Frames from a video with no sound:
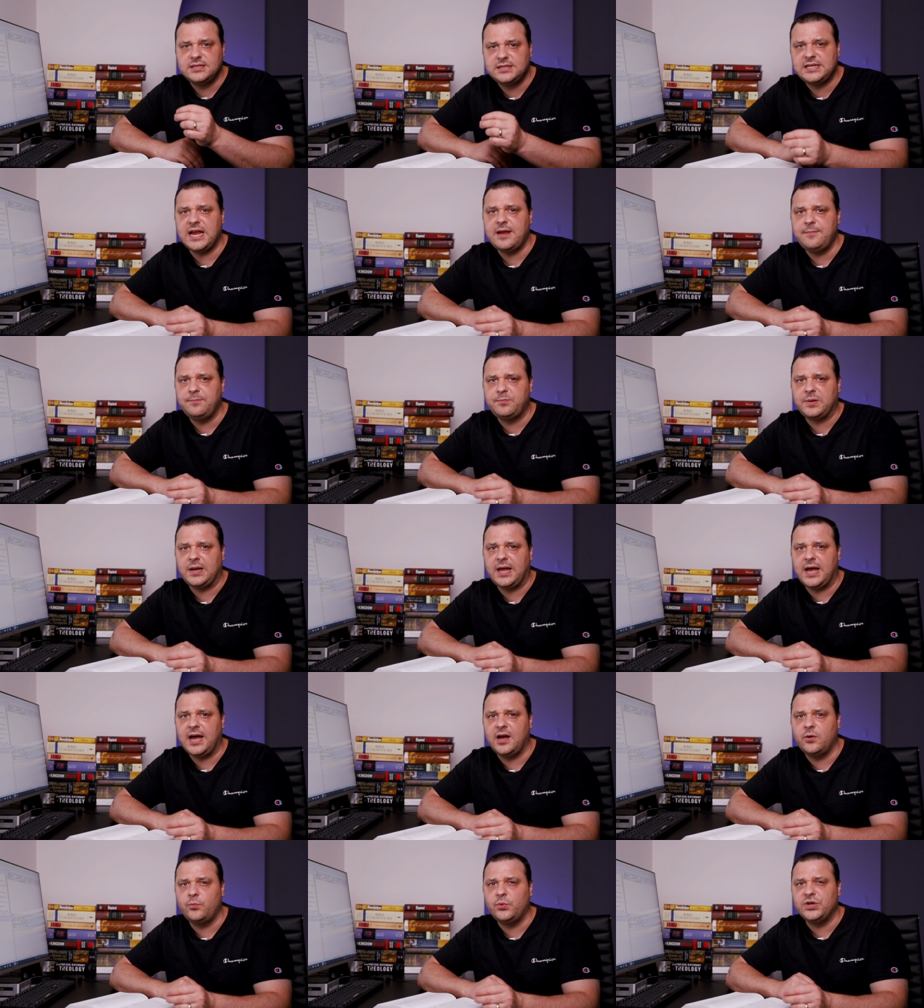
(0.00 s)

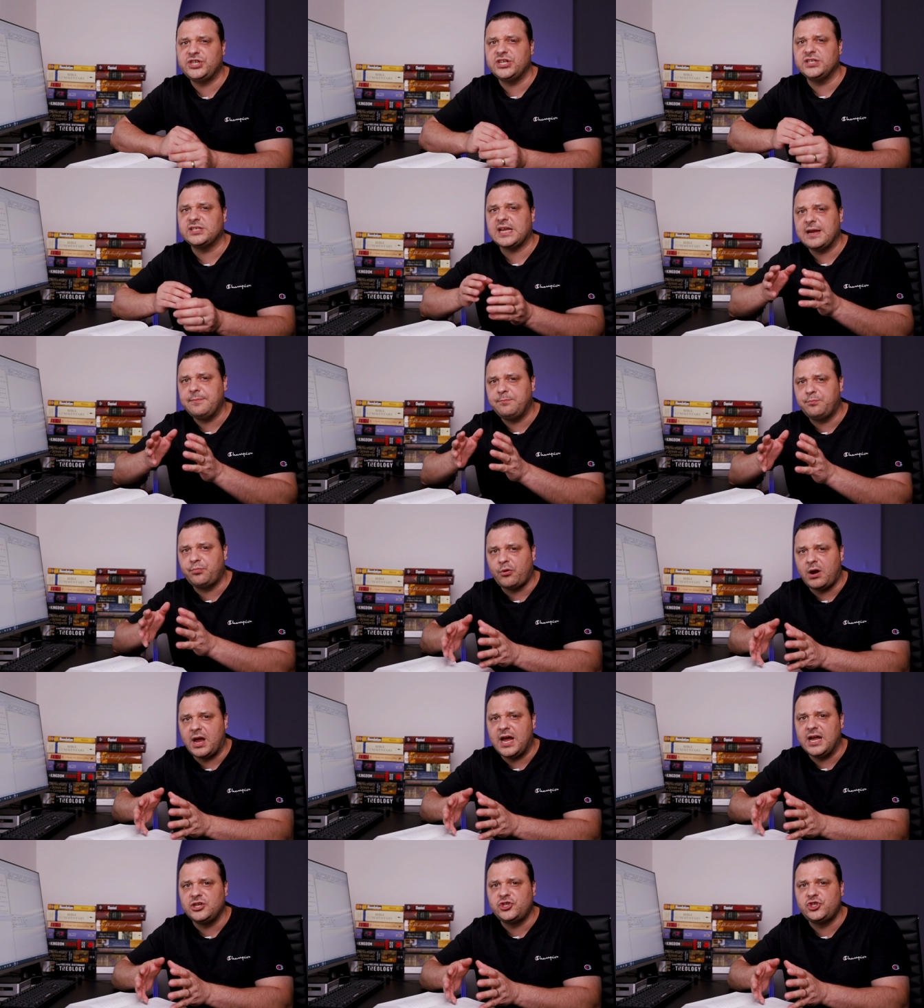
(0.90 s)
Templar, which is a
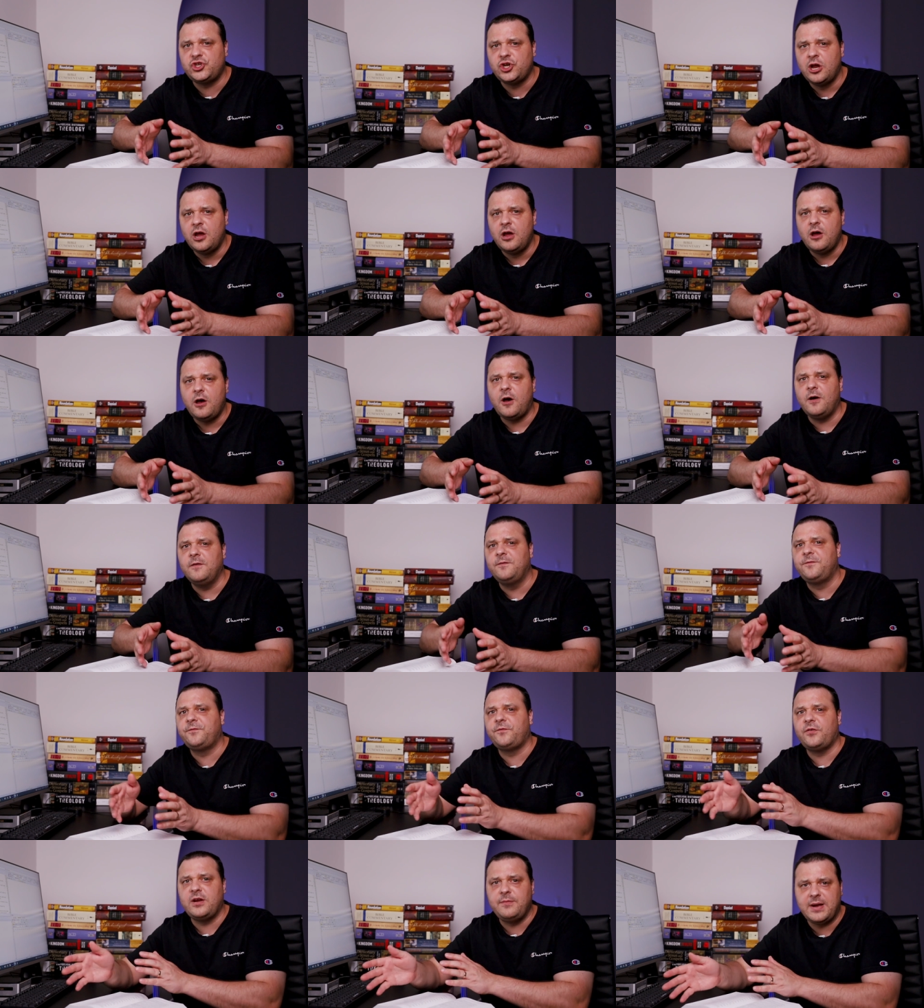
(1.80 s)
branch of
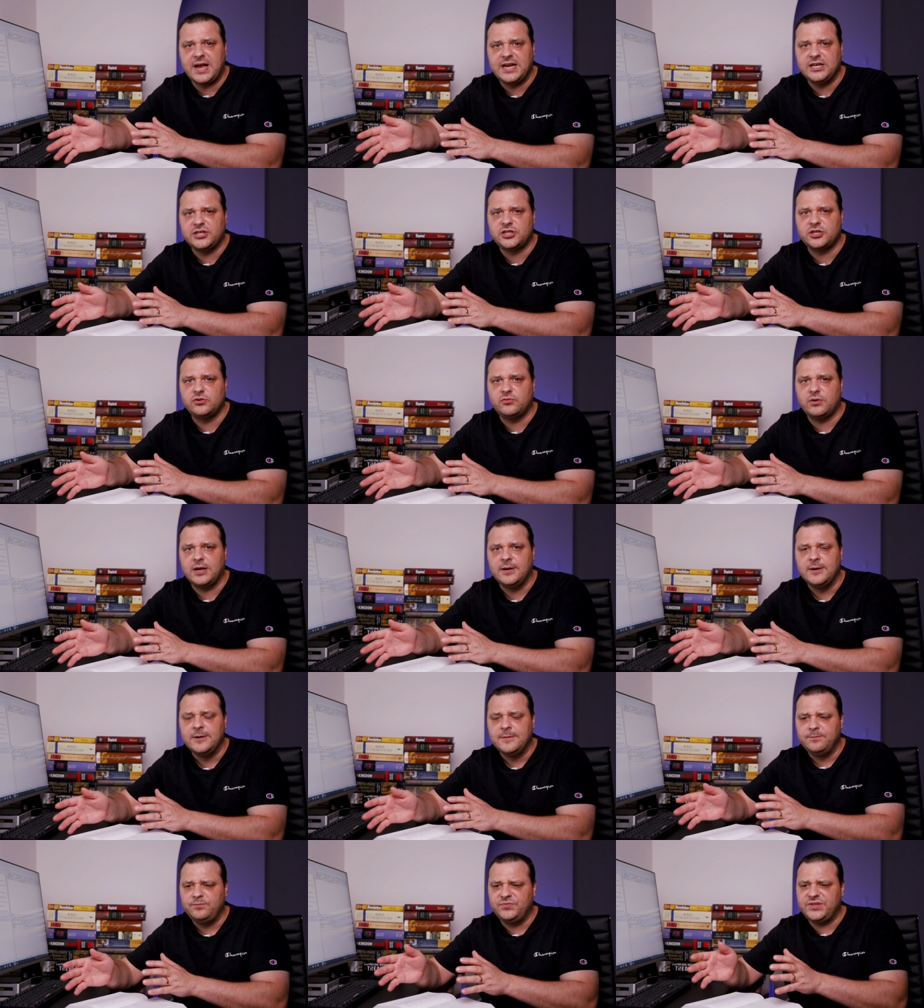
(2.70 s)
Freemasonry.
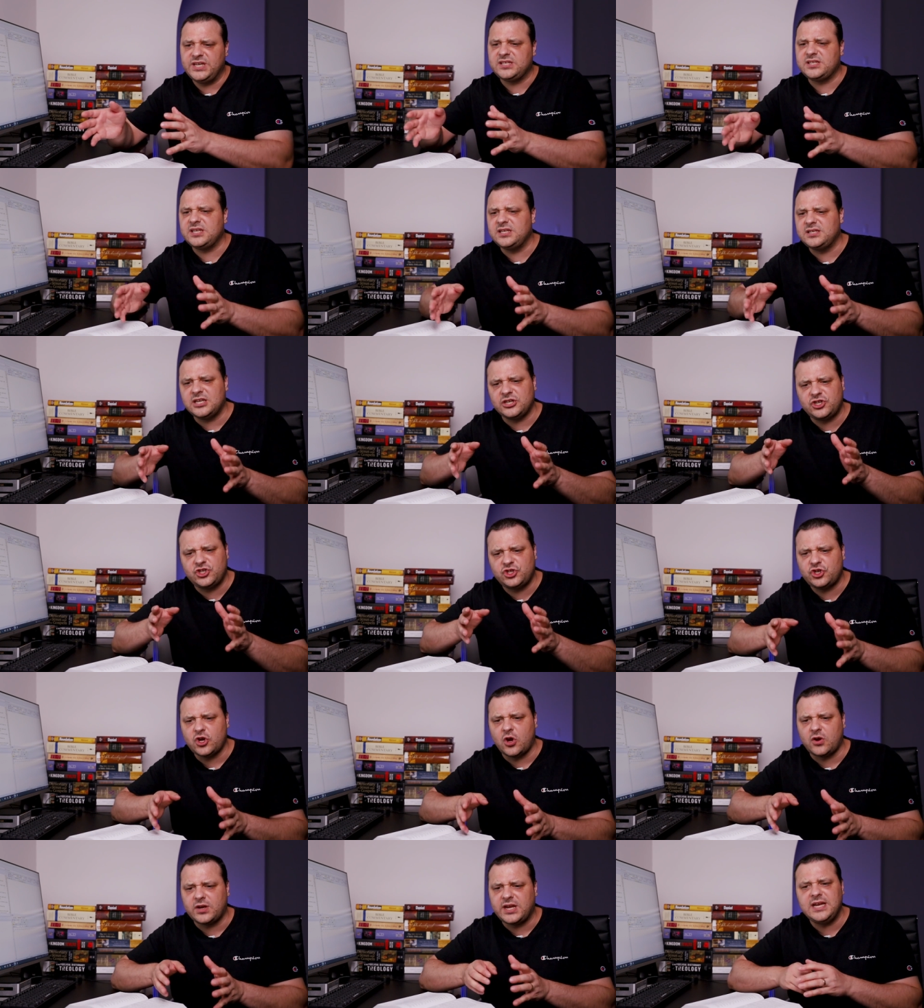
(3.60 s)
This is a
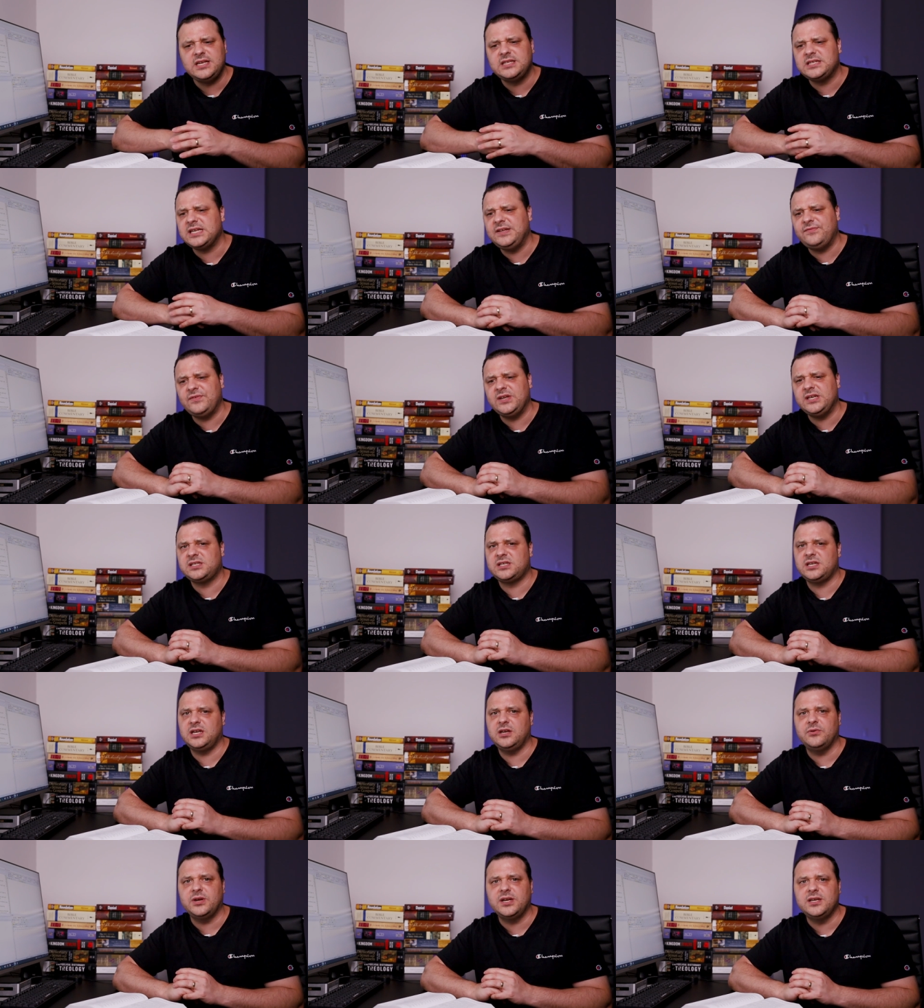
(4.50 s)
shocking TV
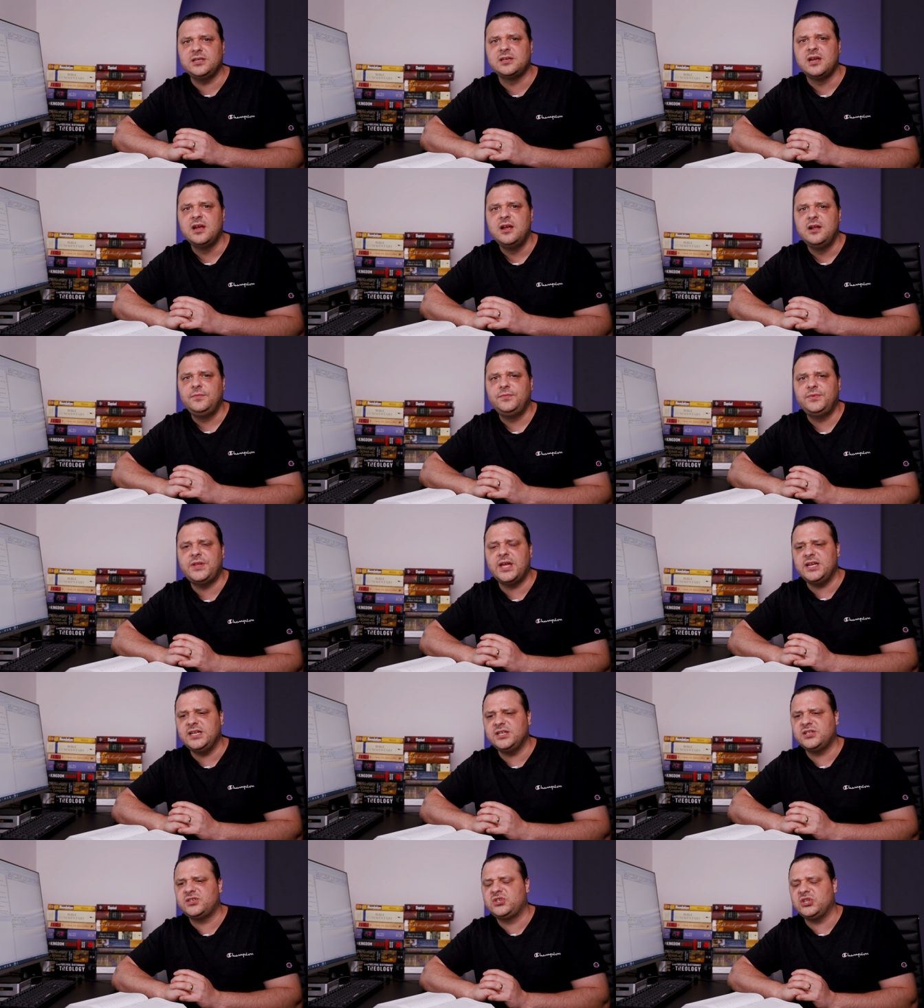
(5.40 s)
series
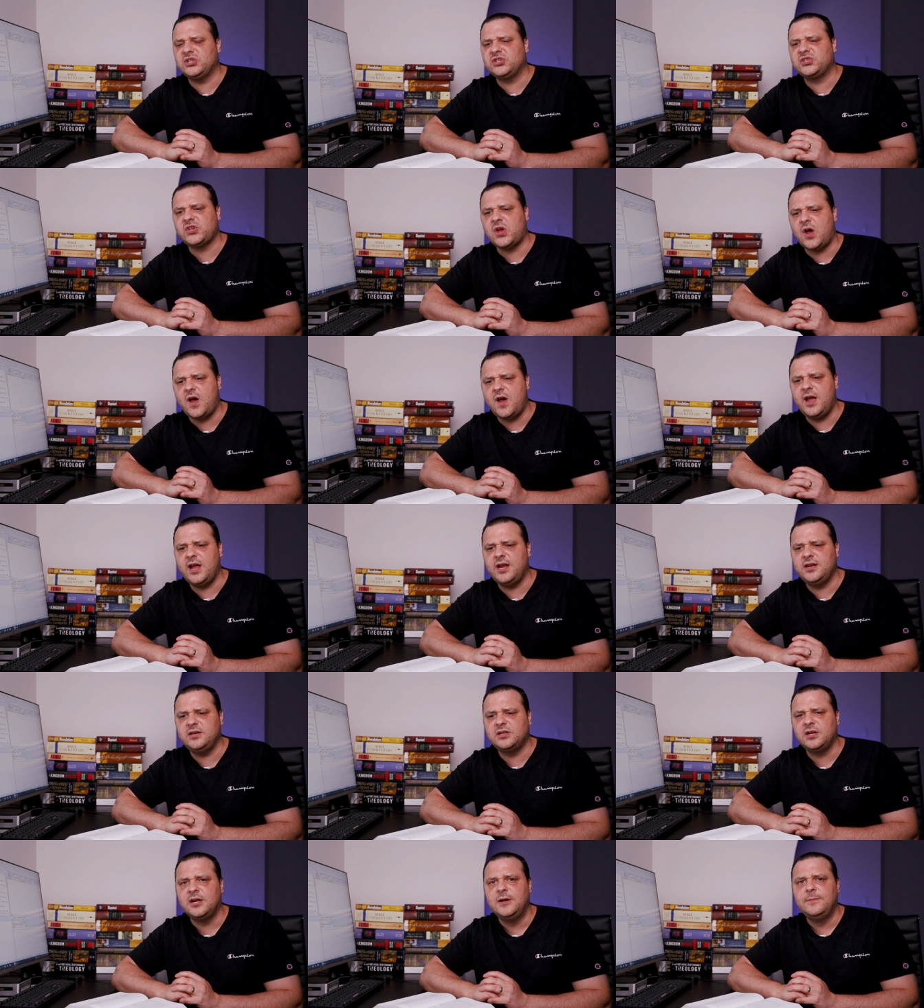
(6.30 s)
that is
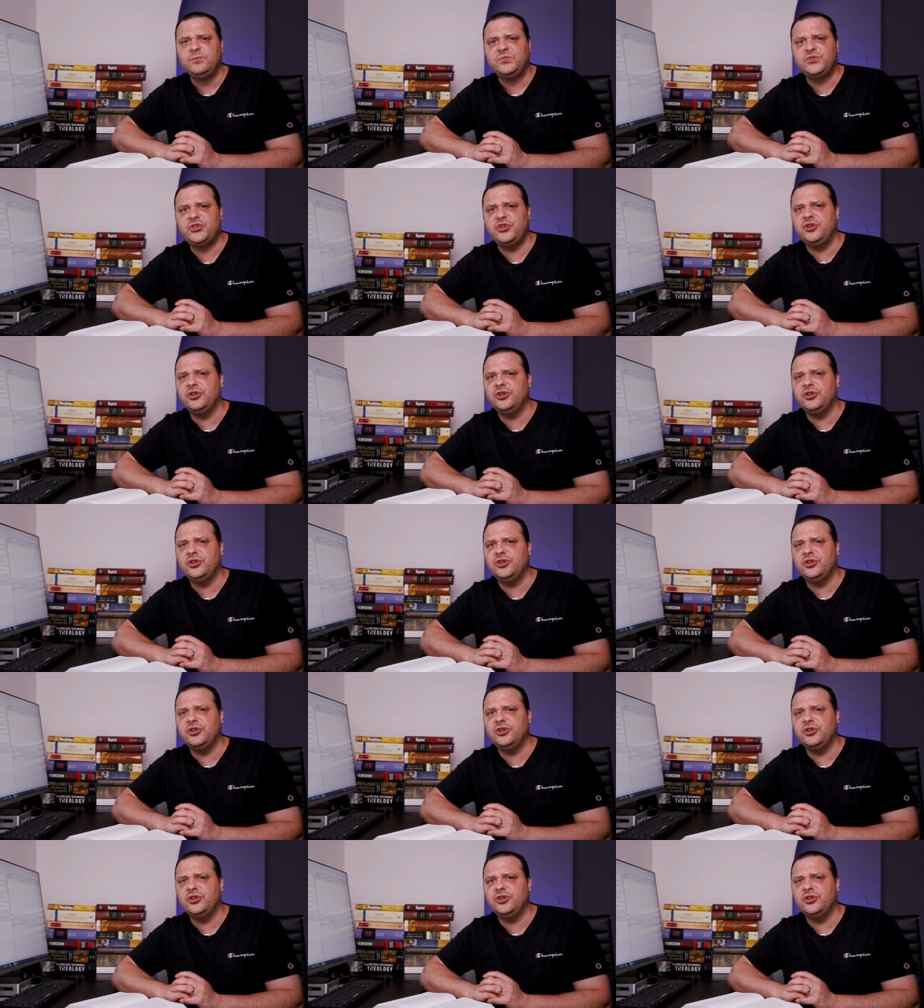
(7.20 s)
designed to